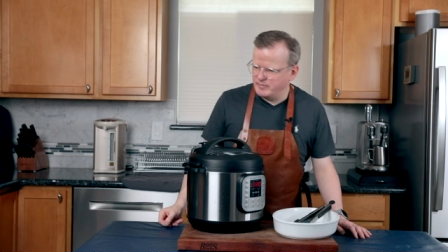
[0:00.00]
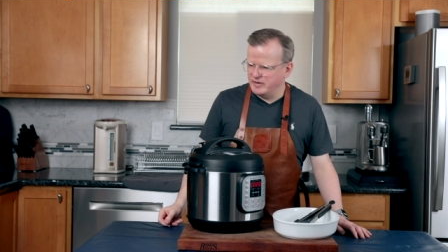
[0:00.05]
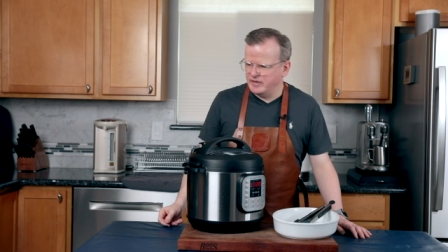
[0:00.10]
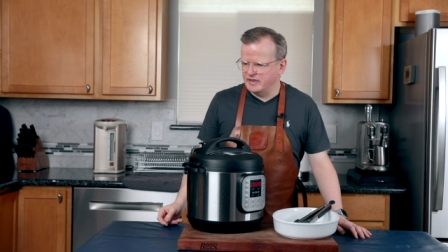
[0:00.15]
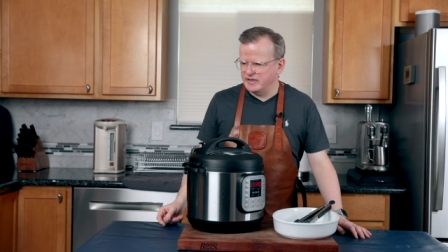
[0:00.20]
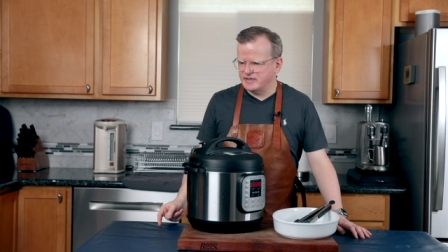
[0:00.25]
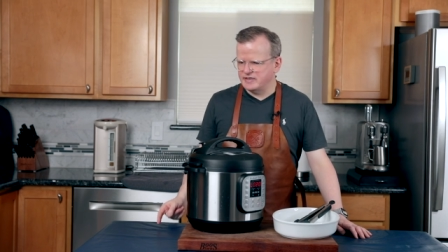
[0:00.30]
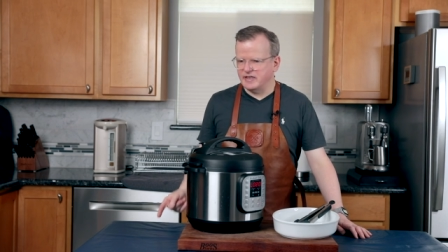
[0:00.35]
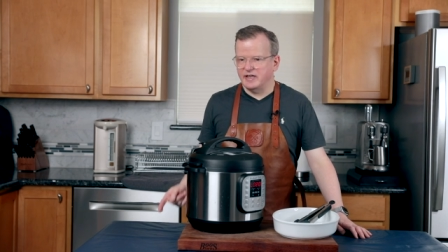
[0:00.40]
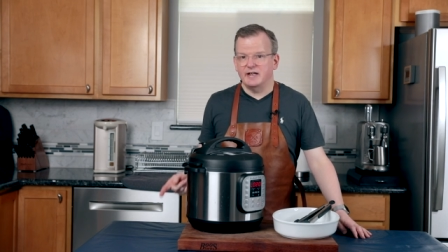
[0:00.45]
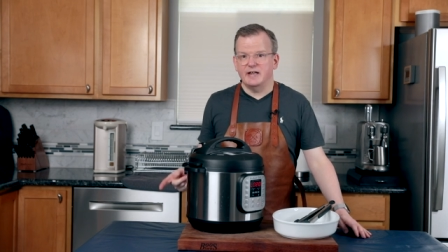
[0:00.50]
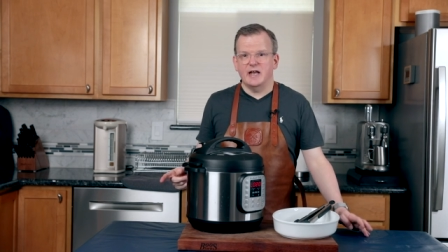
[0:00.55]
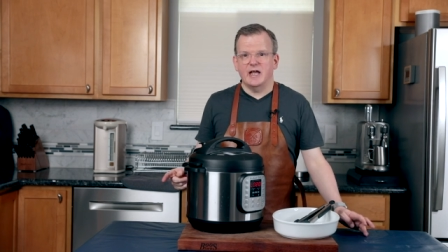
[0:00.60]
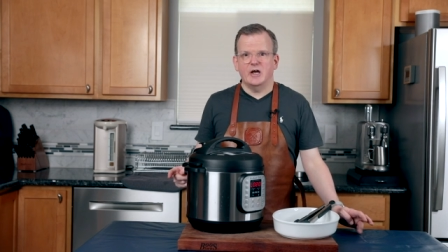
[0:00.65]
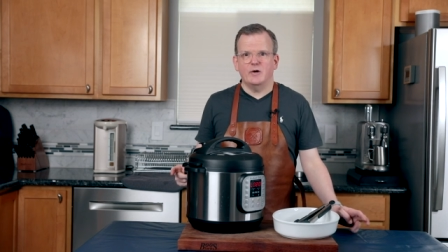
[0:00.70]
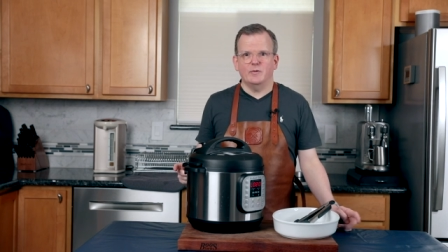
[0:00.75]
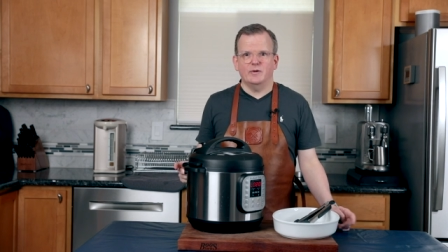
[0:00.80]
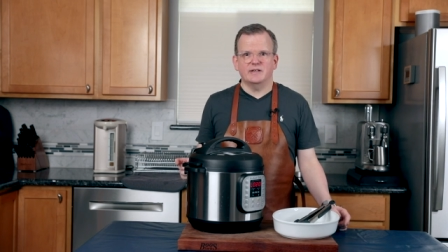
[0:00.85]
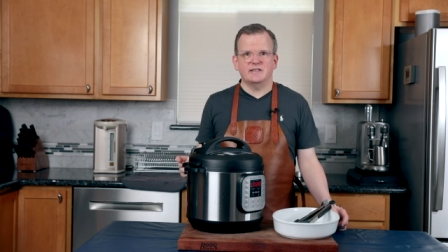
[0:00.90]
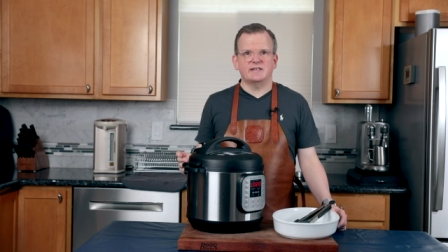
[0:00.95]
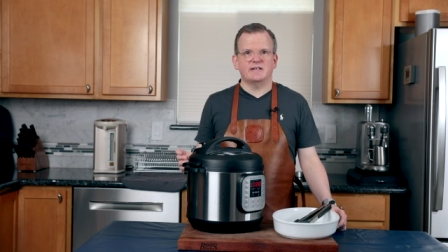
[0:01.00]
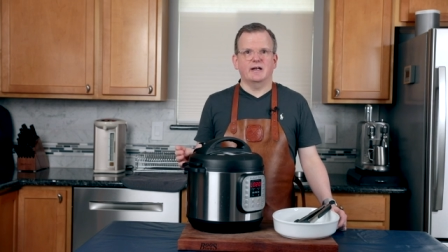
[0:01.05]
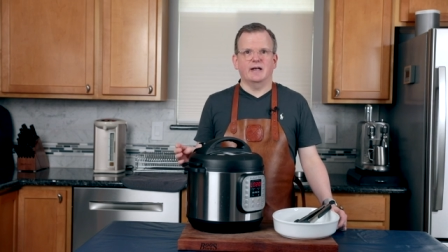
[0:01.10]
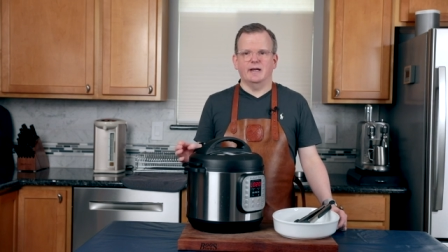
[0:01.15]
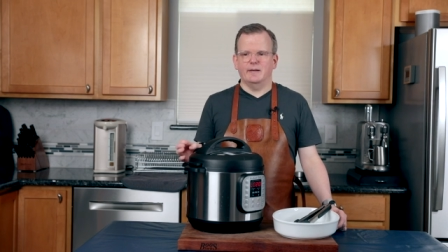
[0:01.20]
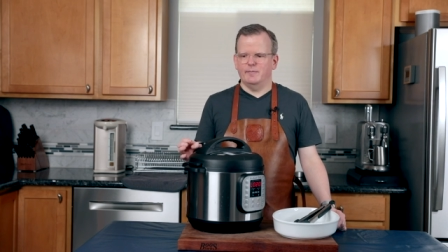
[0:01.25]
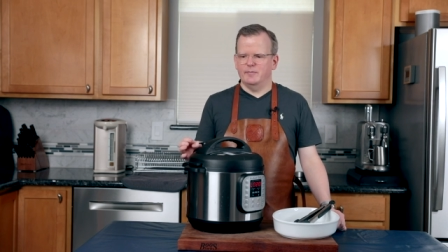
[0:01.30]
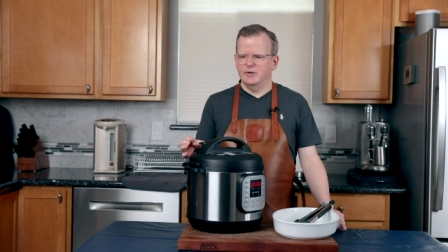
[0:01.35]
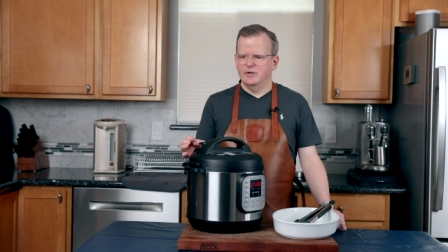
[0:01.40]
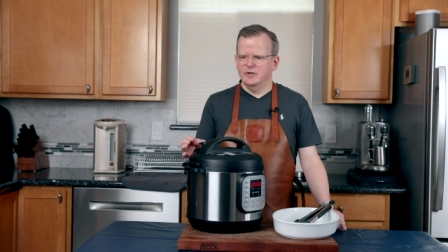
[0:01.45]
minutes and now it's
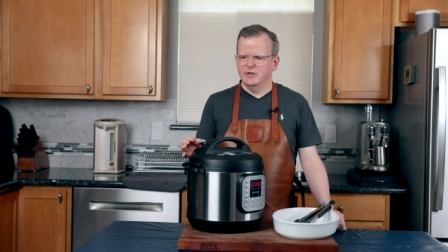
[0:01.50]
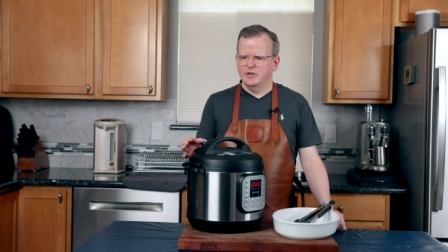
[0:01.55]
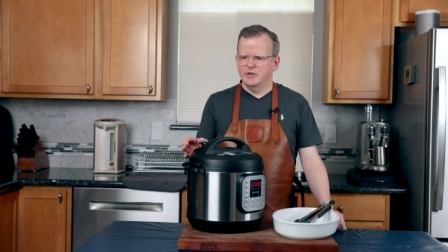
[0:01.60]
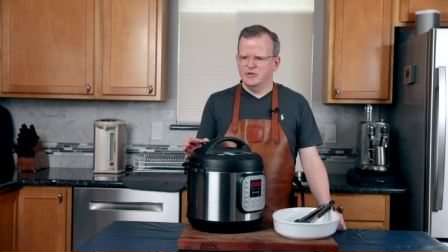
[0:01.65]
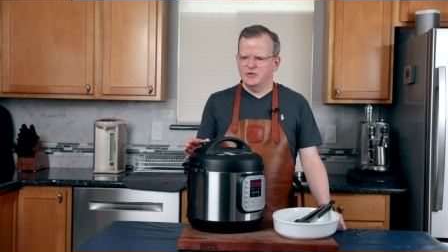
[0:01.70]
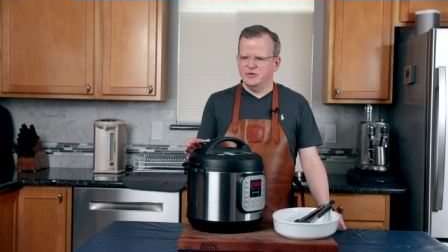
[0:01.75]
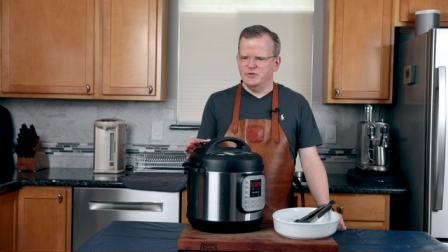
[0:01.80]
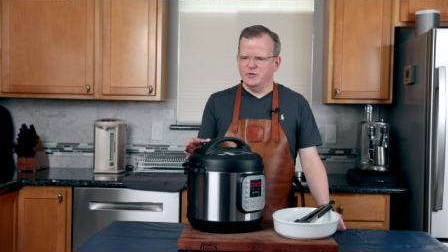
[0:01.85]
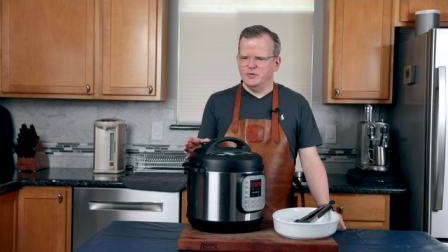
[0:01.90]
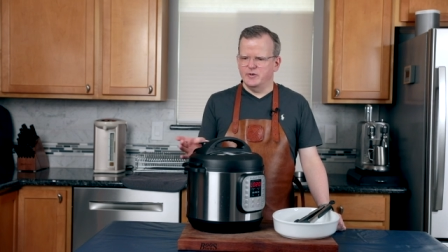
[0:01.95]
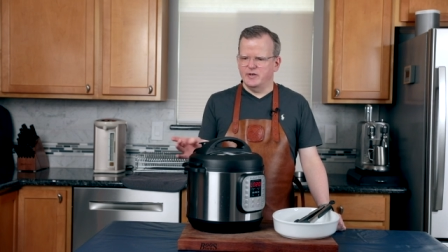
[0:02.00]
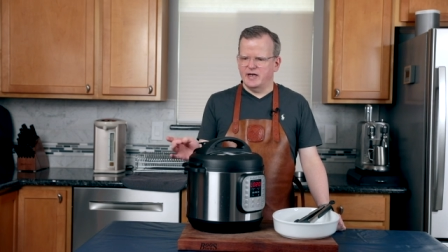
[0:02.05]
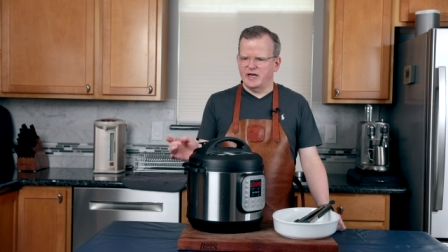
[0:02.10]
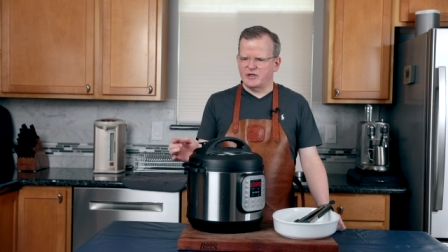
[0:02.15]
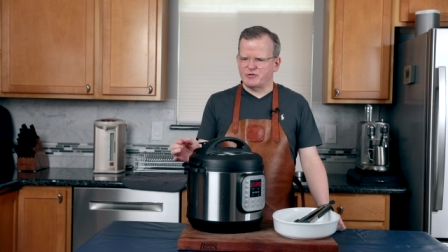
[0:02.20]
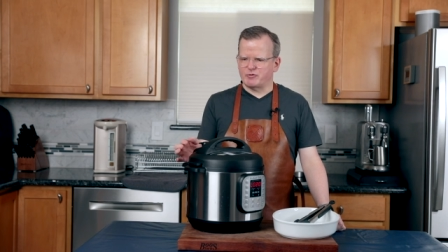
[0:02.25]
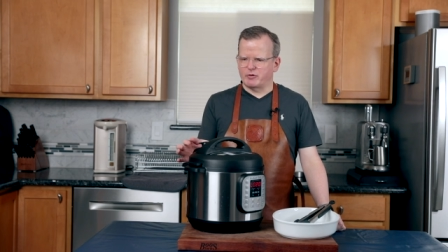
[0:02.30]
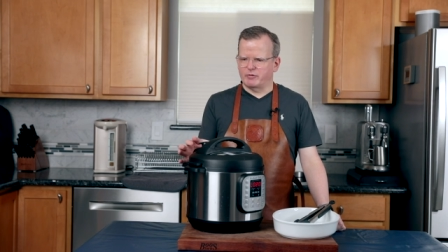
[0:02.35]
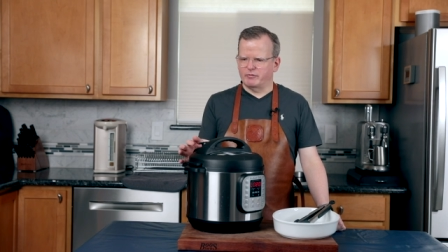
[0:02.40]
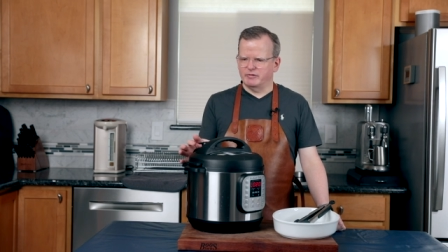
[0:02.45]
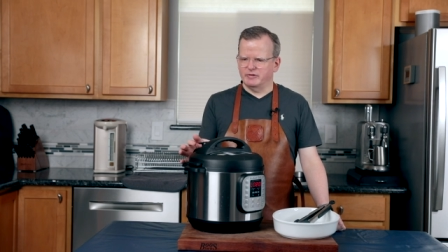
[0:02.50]
time to do a natural